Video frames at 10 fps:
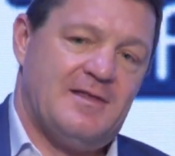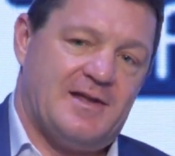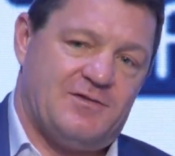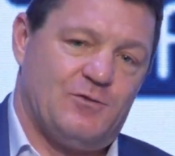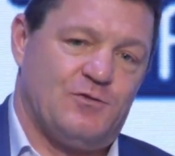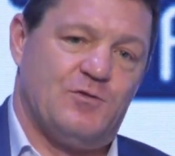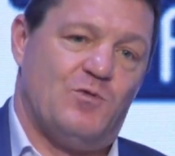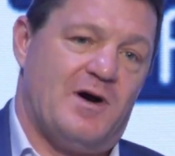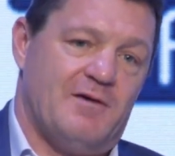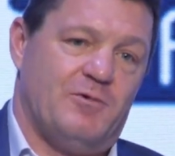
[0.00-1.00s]
That's also
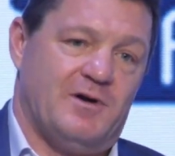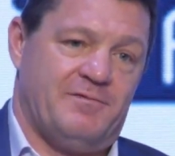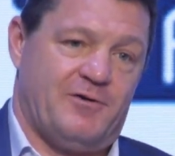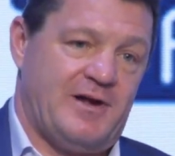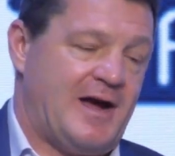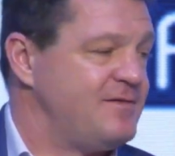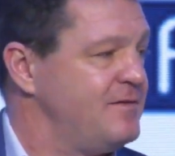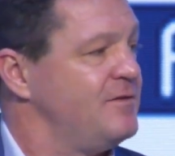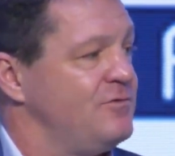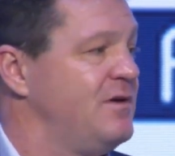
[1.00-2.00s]
why we are very
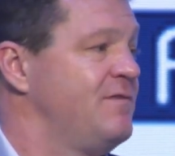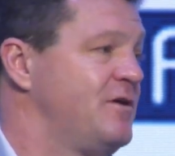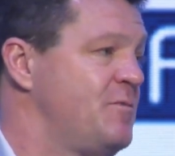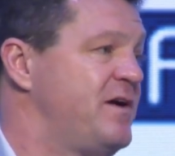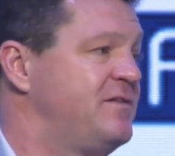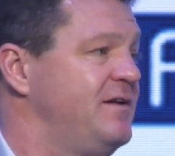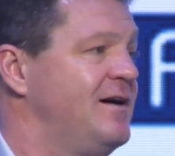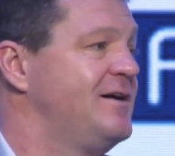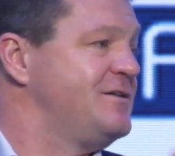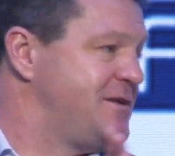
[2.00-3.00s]
hesitant to give a capacity
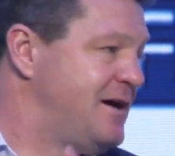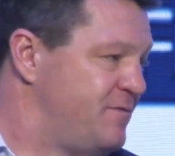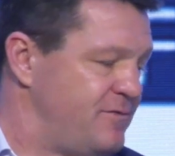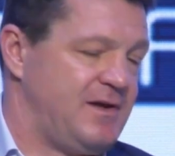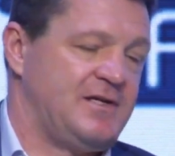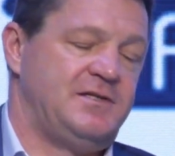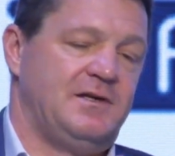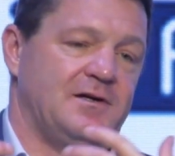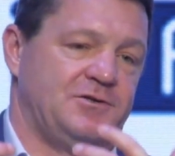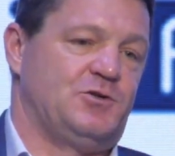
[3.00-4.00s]
guidance now for next
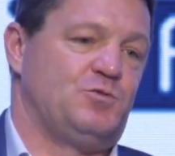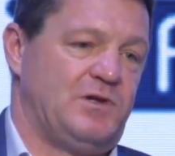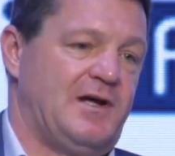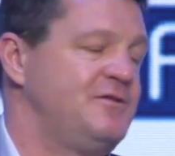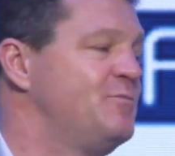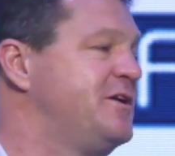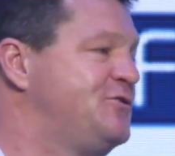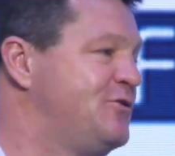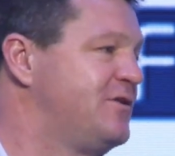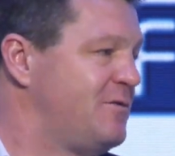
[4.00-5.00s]
year. I just would like to make
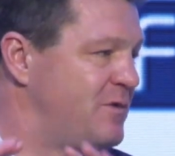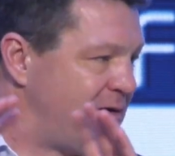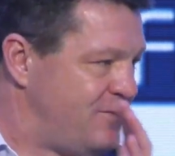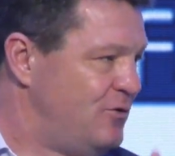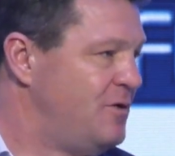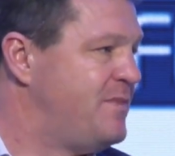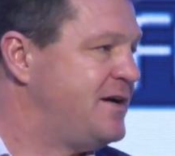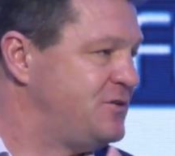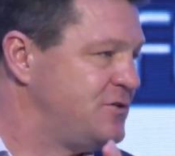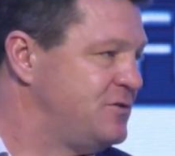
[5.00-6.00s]
sure that we have all the
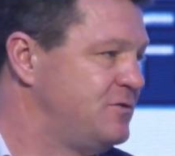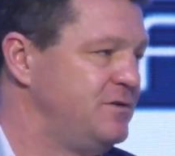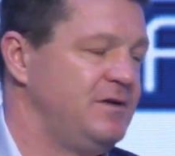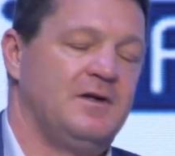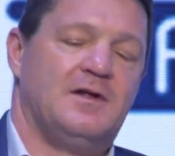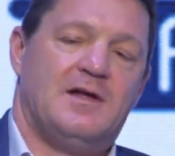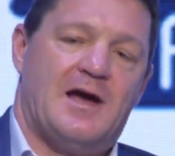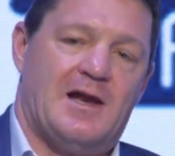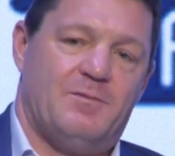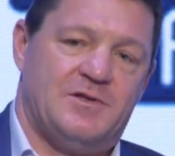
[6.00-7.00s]
measures and all the
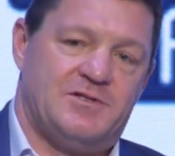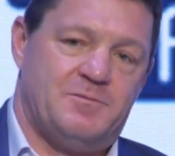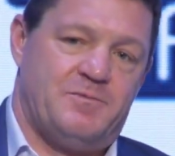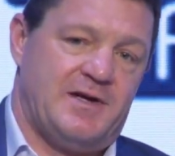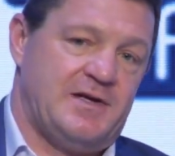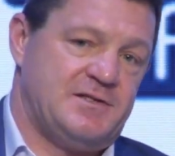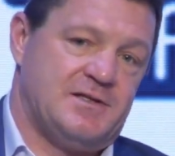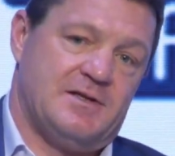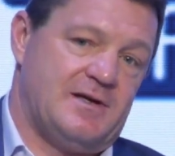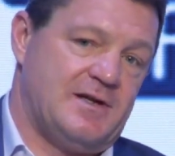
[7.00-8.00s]
elements in place.
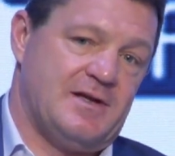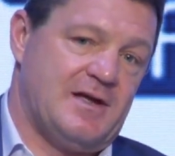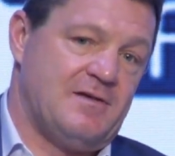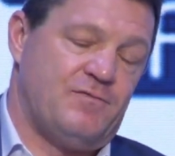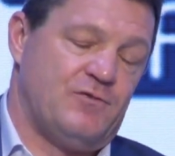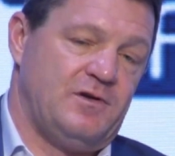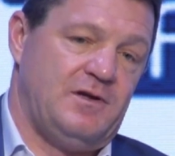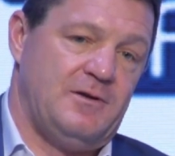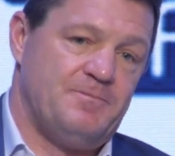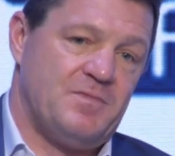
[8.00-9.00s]
And again, for
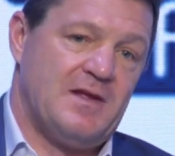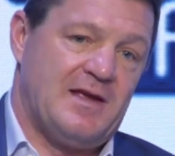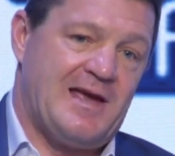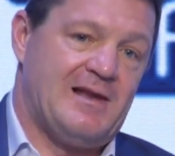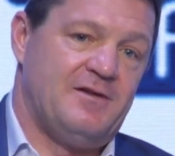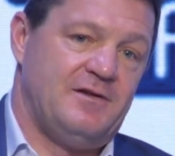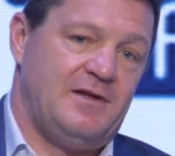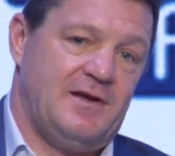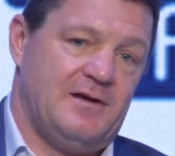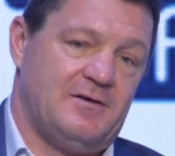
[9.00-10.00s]
the calendar
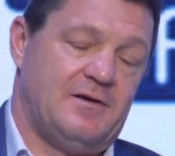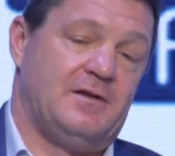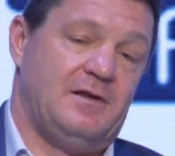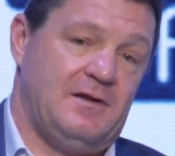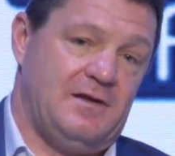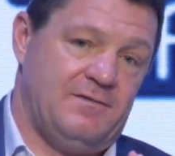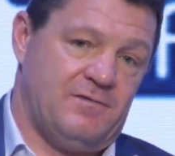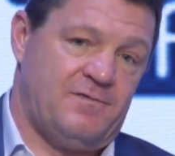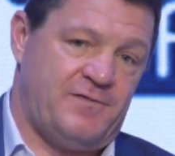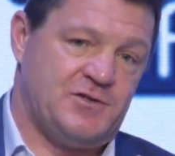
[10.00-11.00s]
year and
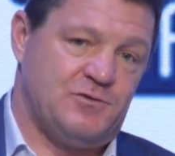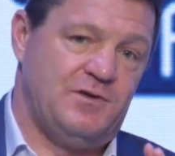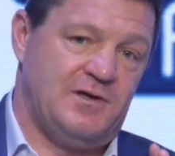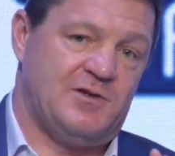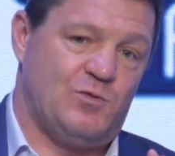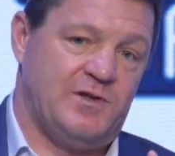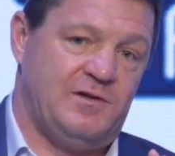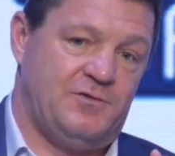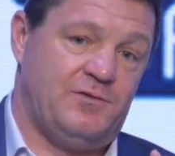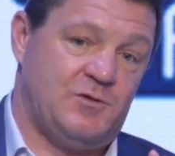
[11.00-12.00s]
even the fiscal year
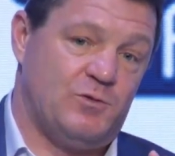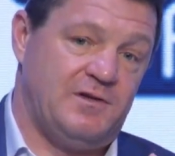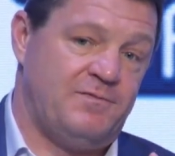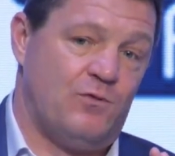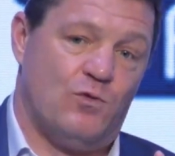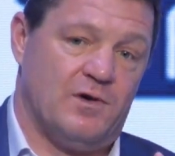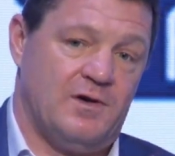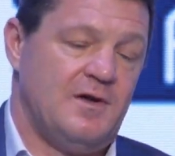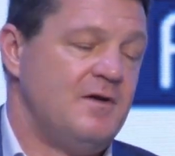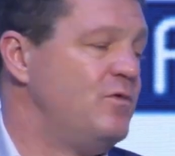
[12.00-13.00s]
23-24,
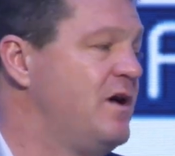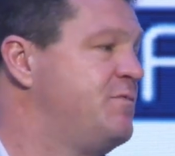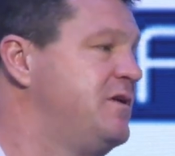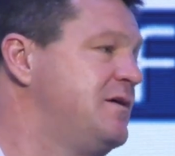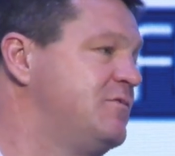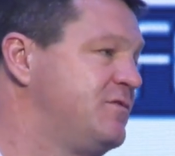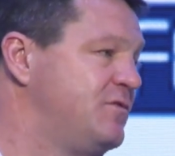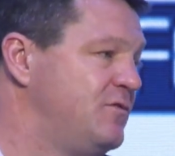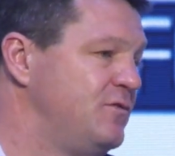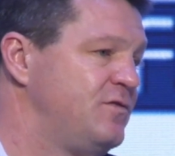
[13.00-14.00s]
we have been able
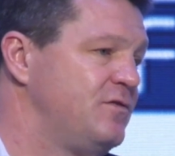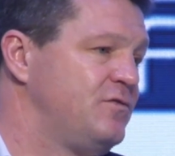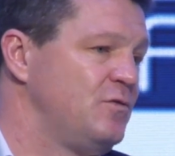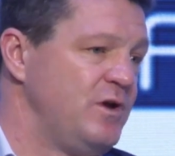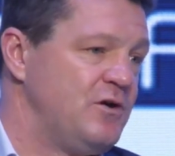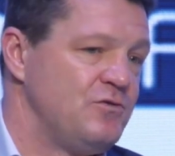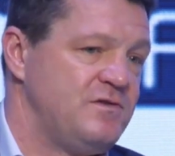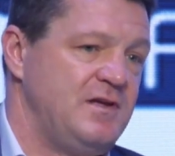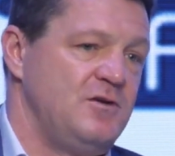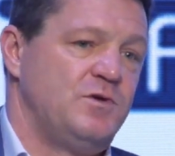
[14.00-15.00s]
to do so. So we
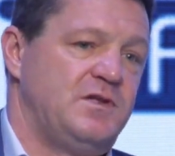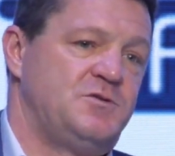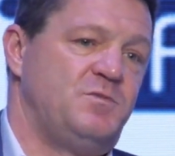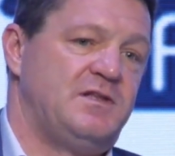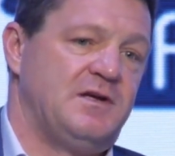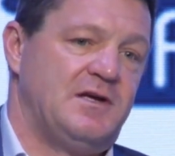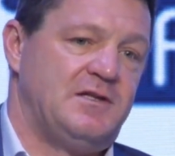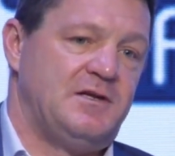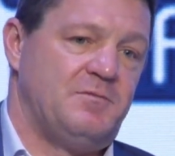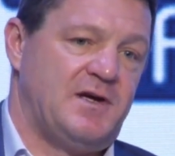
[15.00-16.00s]
continue with these
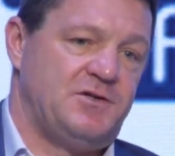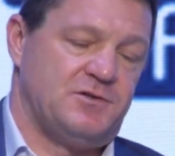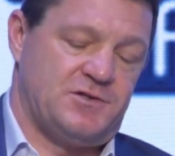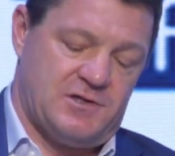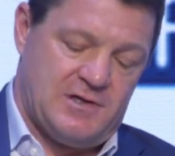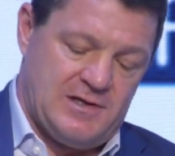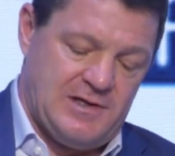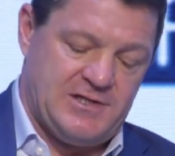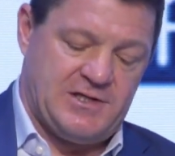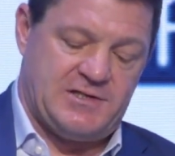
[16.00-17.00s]
mitigating measures,
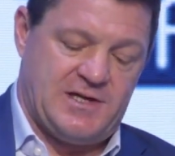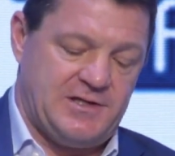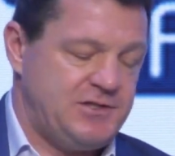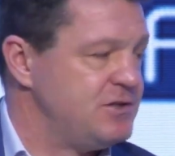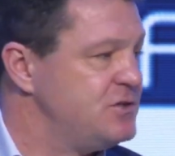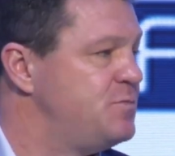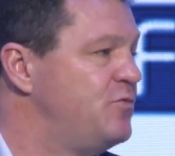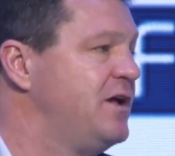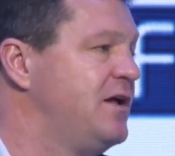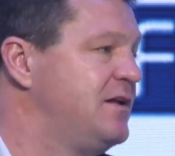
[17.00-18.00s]
lease extensions,
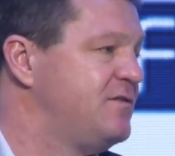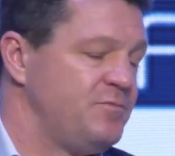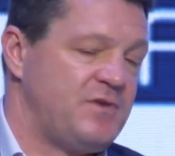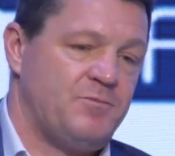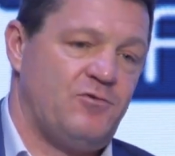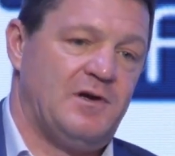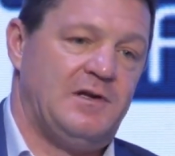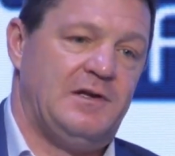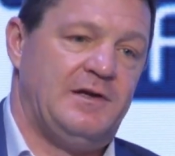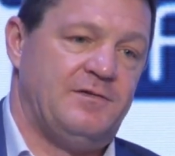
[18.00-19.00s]
bringing in some
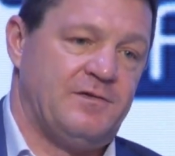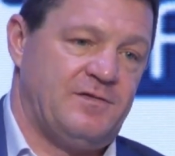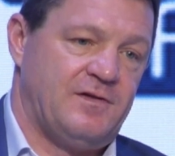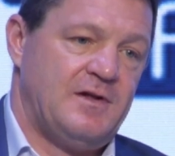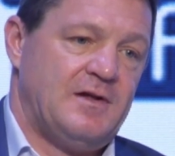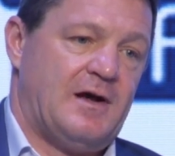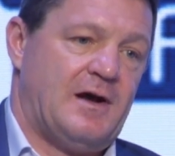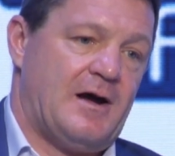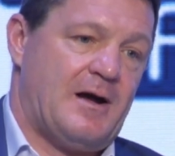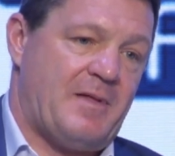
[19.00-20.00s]
temporary leases,
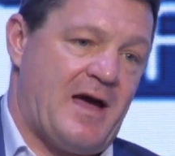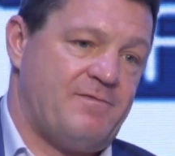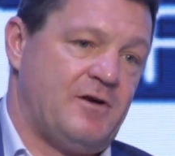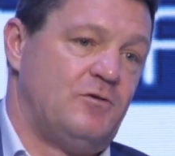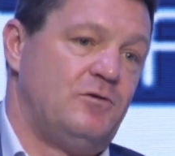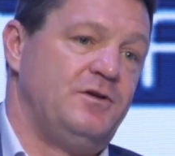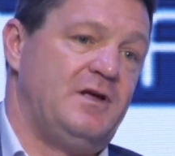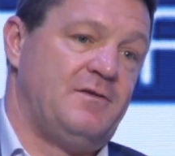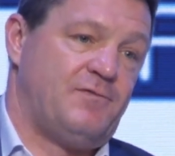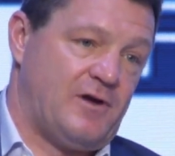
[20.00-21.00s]
having all
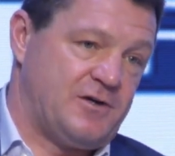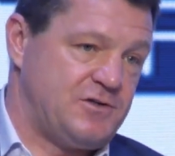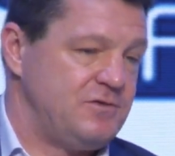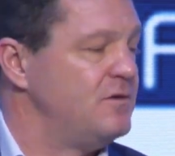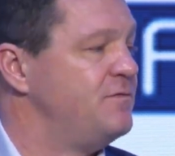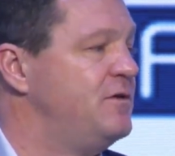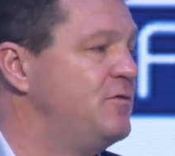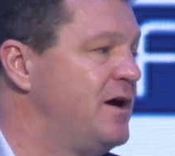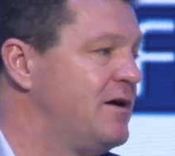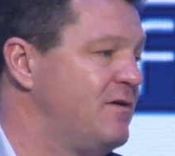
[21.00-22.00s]
the influx of
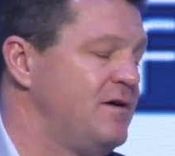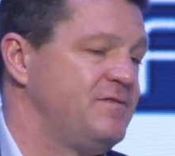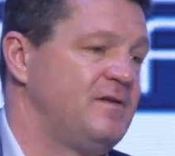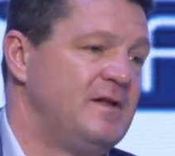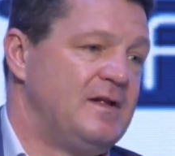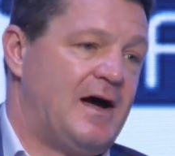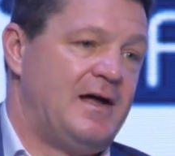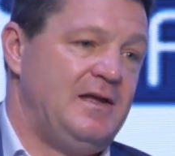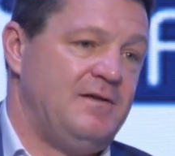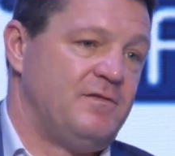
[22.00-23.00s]
new aircraft,
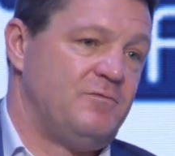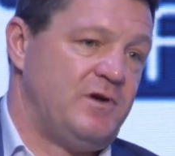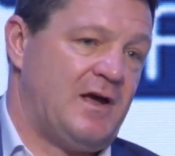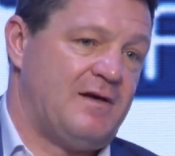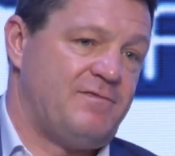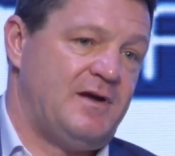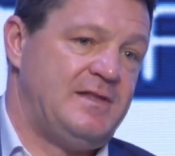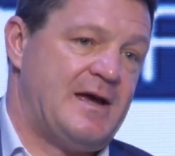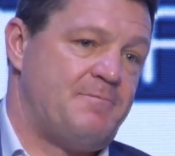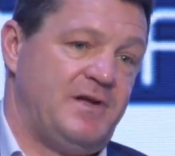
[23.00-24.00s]
and even we have
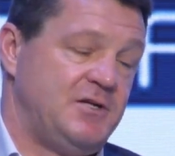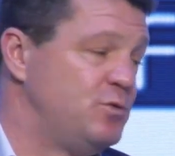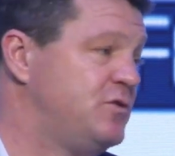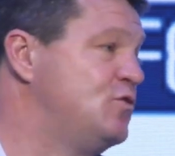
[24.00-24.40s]
a damp lease with 2